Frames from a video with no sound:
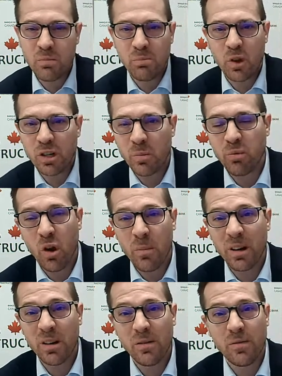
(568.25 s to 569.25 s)
the
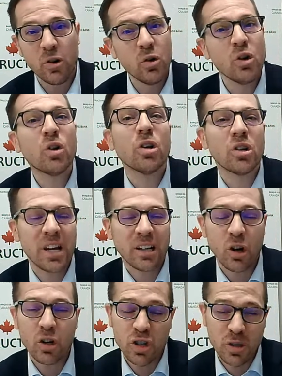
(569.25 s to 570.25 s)
deployment of new nuclear
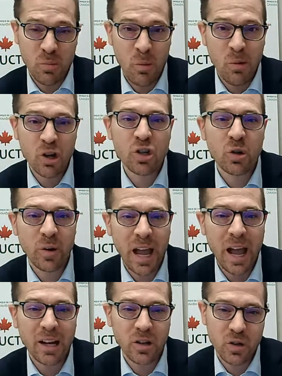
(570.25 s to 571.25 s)
technology, small modular
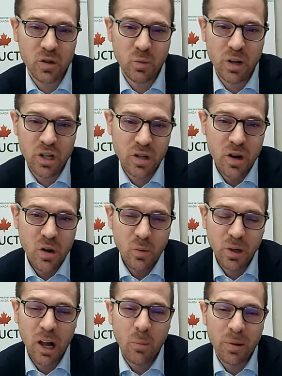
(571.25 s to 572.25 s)
reactors, which
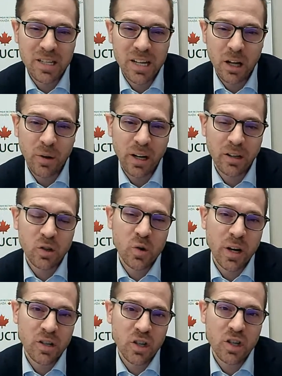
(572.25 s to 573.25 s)
will help accelerate the
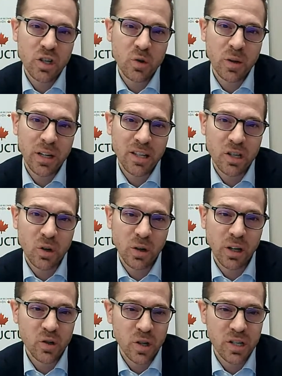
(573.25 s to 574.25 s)
transition to a net zero
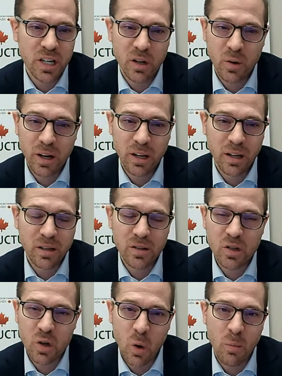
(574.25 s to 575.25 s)
electricity grid and
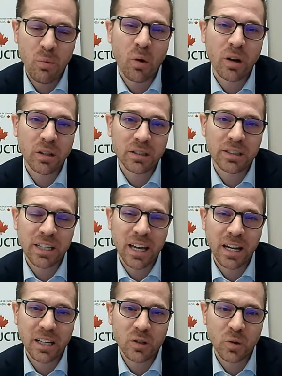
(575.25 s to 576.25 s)
is so important to
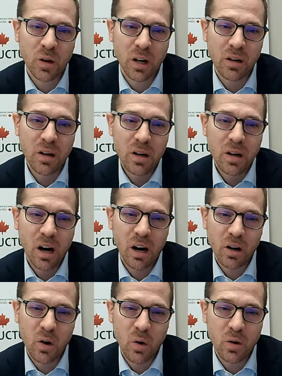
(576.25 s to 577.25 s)
getting to our,
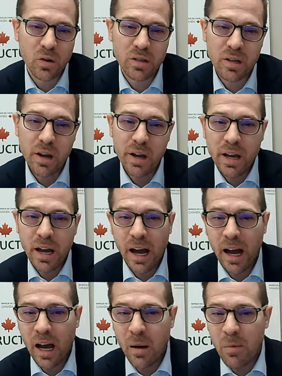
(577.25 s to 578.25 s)
our goals.
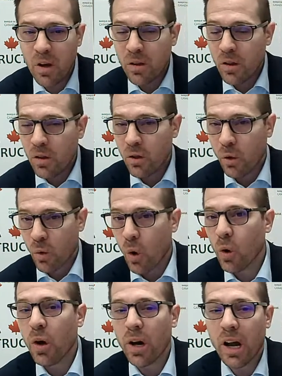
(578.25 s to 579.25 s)
Um, the
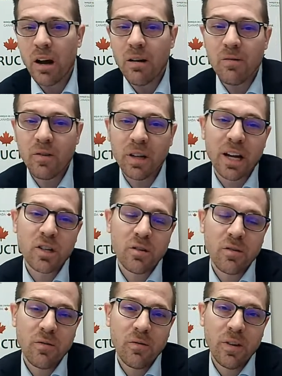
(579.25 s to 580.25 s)
rollout of
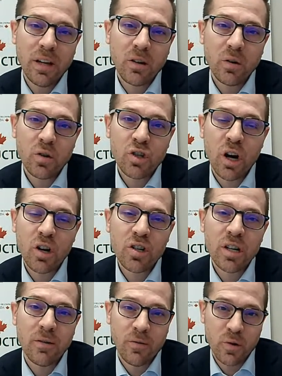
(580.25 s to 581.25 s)
electric vehicle
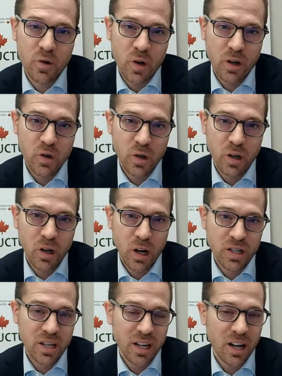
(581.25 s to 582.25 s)
charging infrastructure
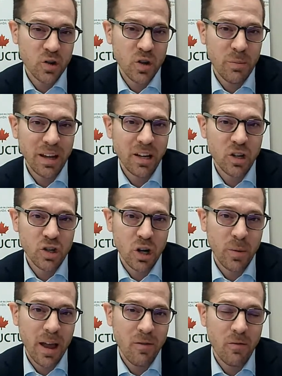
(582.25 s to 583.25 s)
across the country, making sure
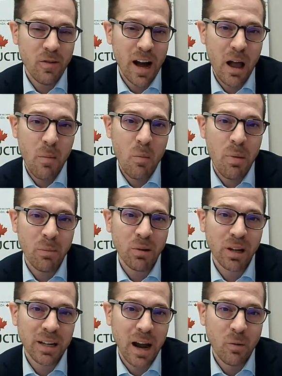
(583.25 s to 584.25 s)
we have a viable
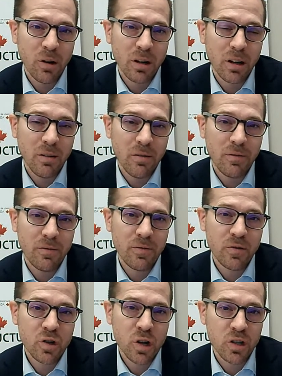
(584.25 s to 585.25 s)
public network of
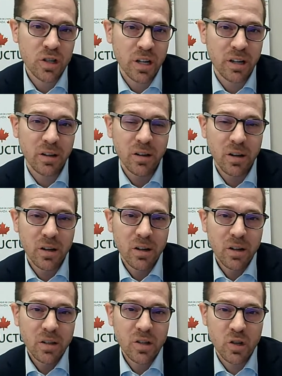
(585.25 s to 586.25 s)
charging
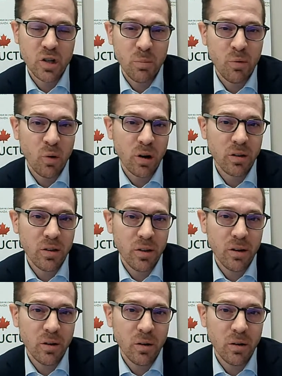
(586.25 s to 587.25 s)
to support
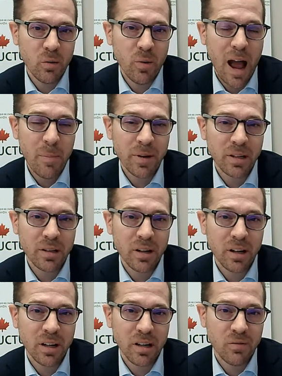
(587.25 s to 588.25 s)
the rapid
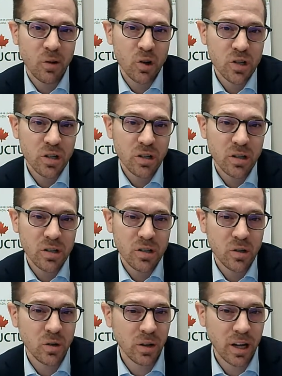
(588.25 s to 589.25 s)
uh, conversion
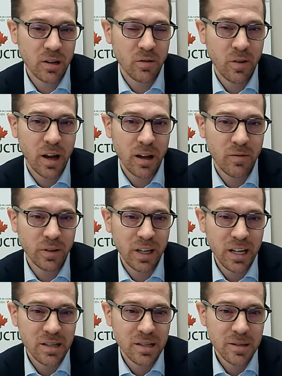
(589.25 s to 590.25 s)
to electrified
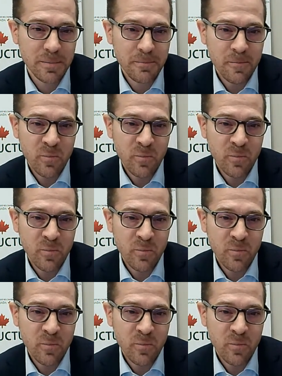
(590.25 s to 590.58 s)
fleets